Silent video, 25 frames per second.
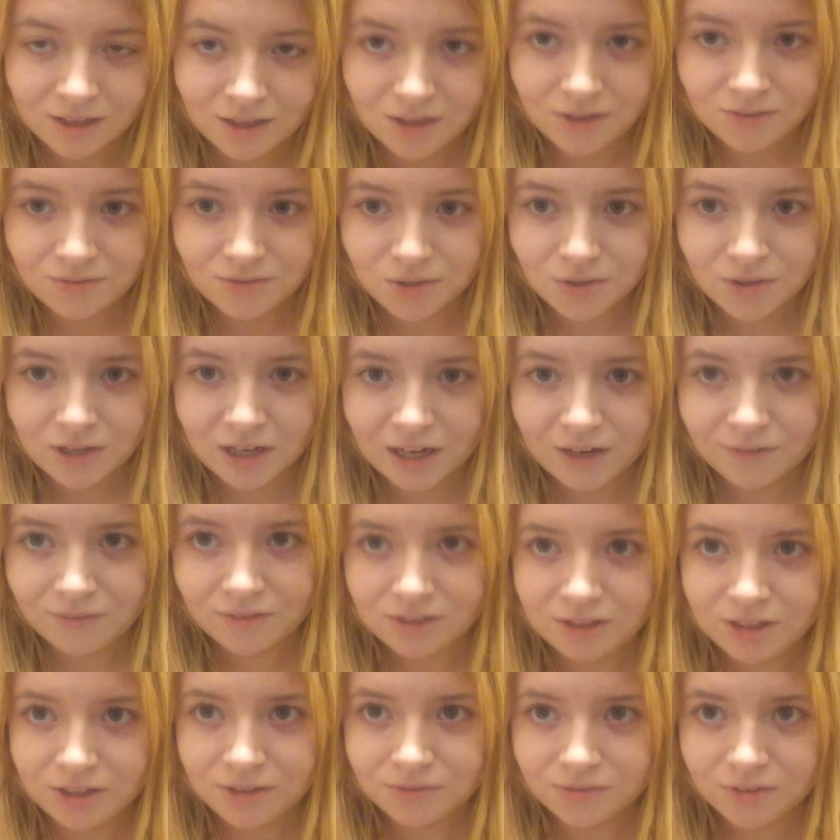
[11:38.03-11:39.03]
If you have
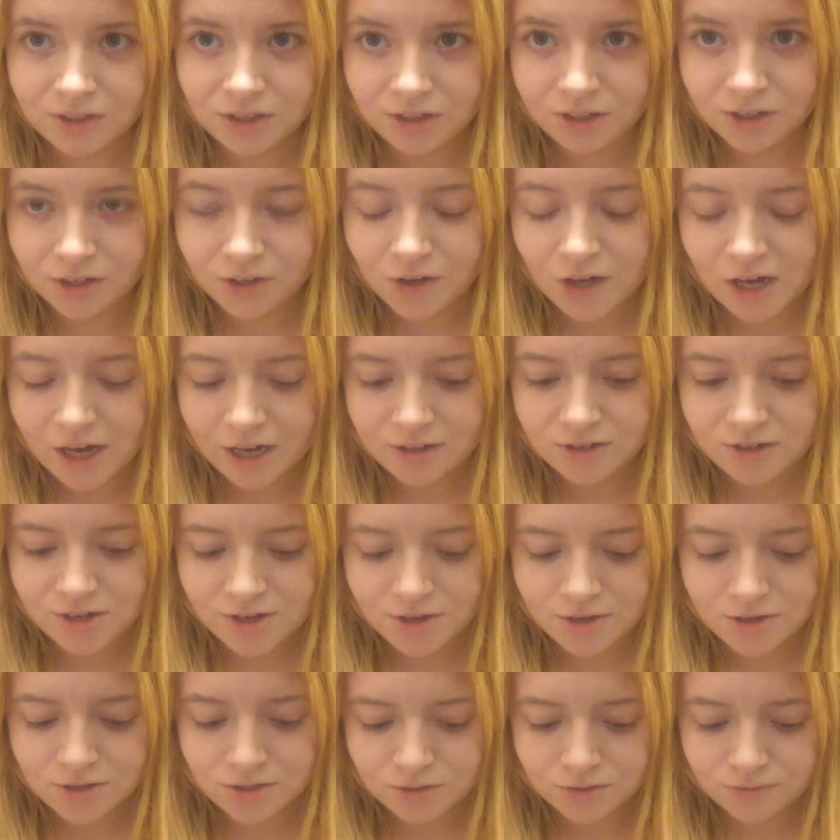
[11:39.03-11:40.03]
any video
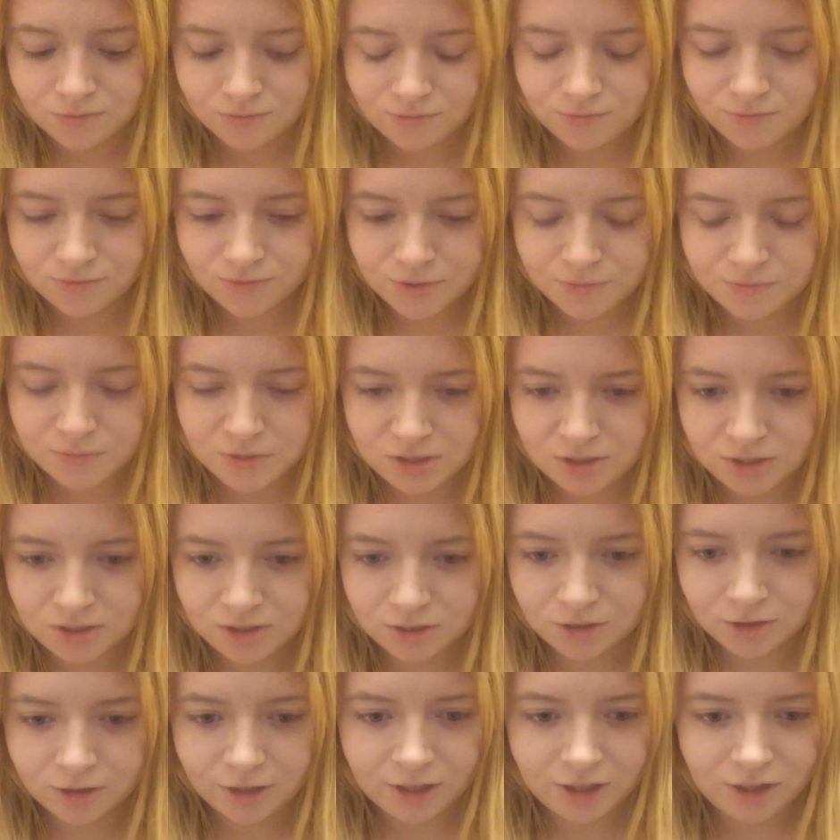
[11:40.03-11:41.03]
ideas for
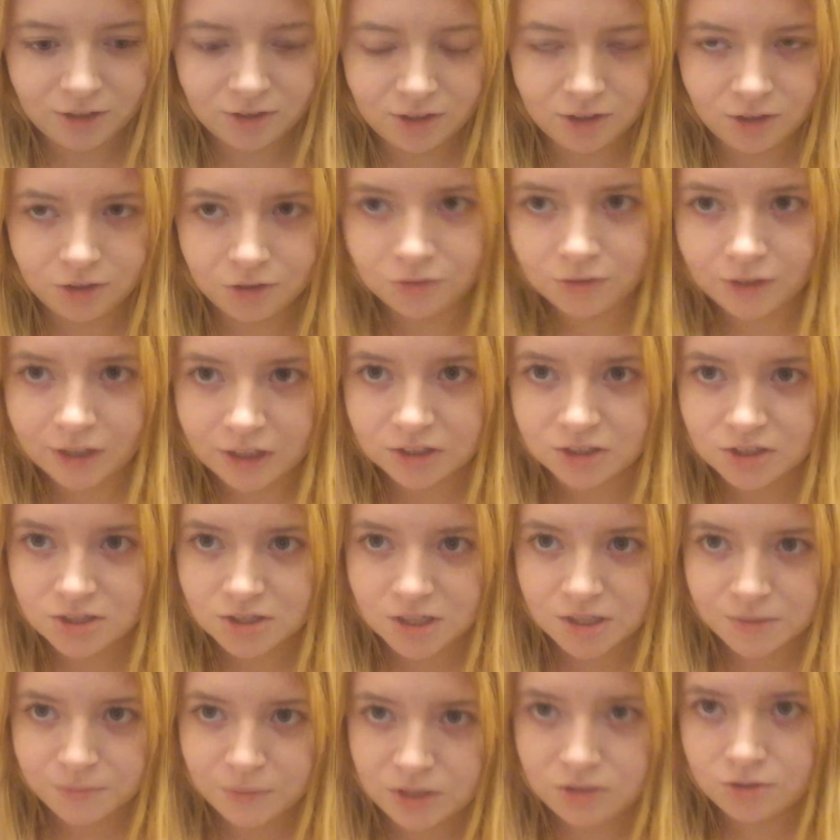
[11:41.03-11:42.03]
me or anything you'd like to
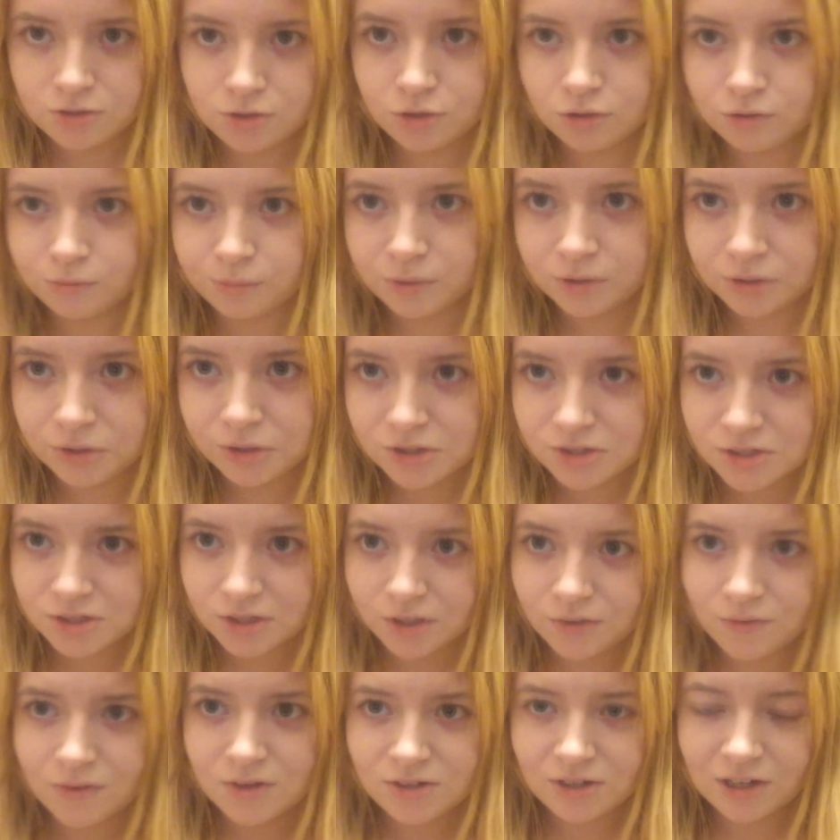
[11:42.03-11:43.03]
see me do, please
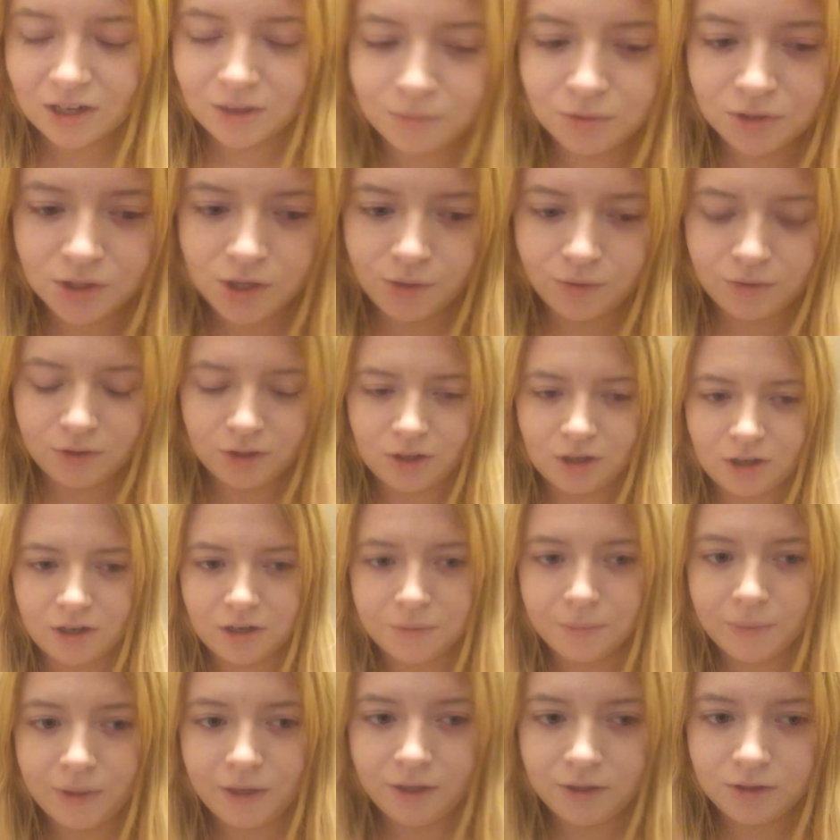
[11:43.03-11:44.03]
leave it down below in the
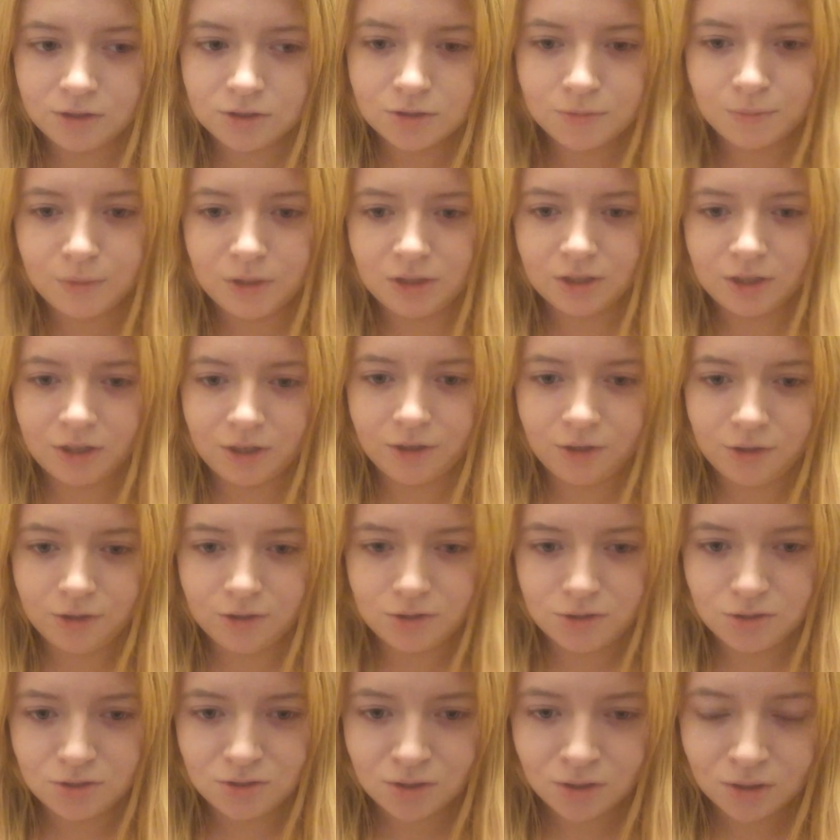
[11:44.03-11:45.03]
comments,
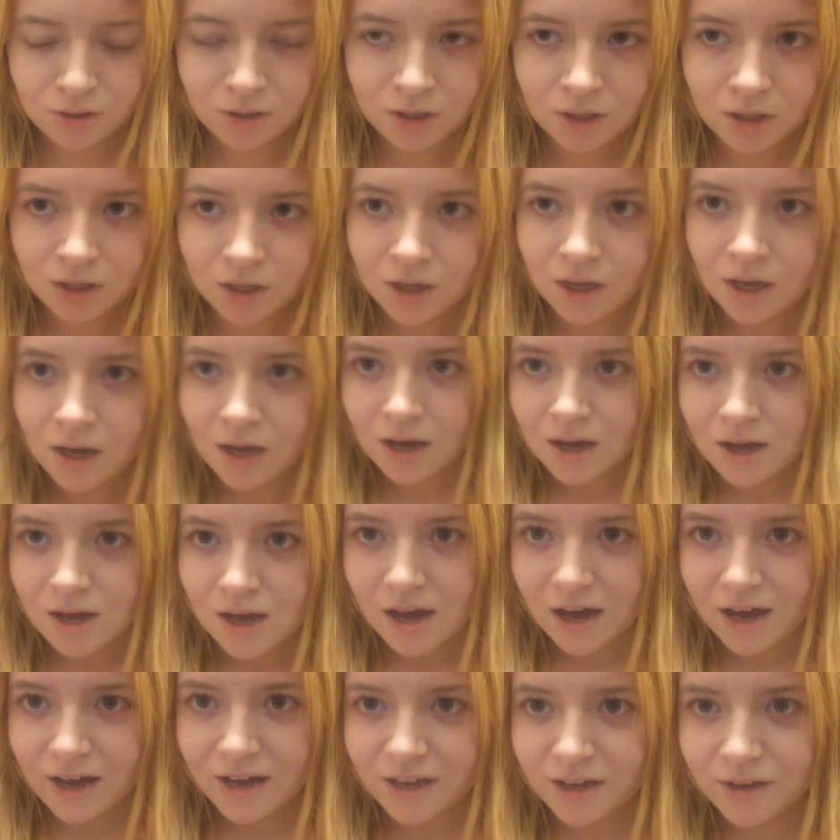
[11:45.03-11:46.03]
because
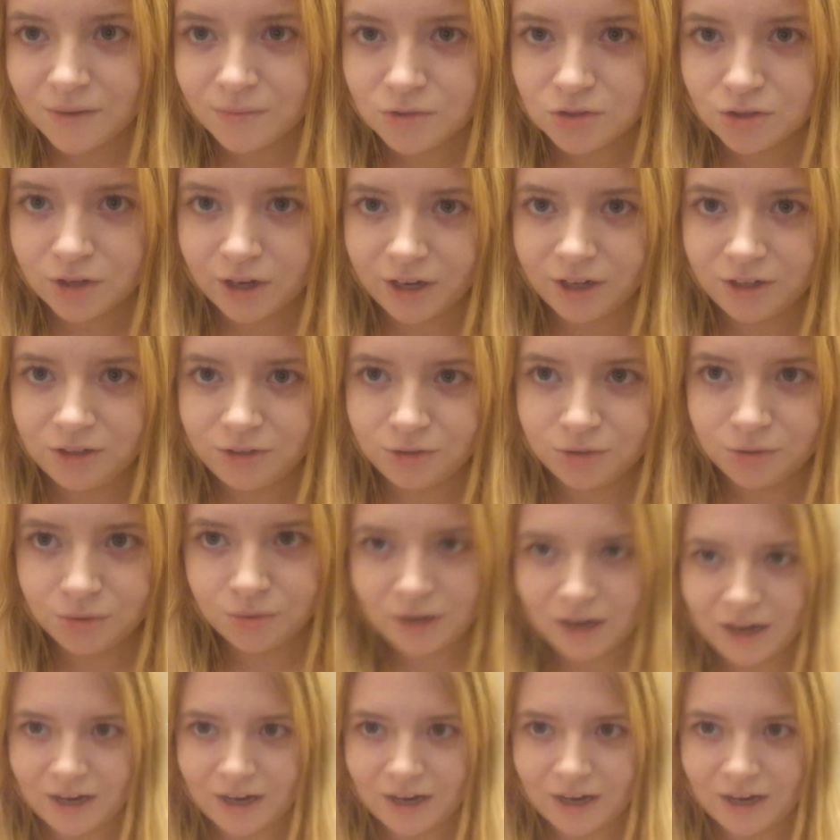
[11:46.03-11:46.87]
I am trying to